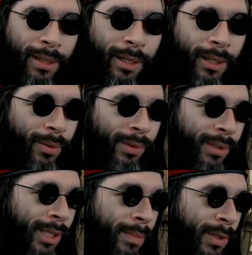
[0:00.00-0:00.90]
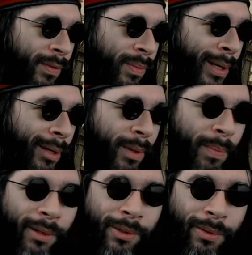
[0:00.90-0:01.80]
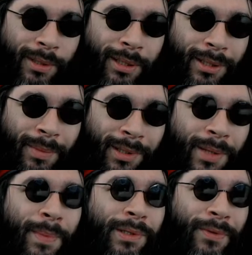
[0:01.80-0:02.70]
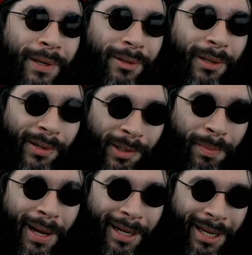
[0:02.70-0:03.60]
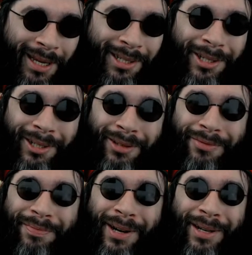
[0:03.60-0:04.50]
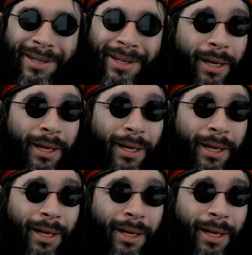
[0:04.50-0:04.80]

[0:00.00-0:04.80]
It also seems to have sped up the postal system, and someone's found a lost package of mine.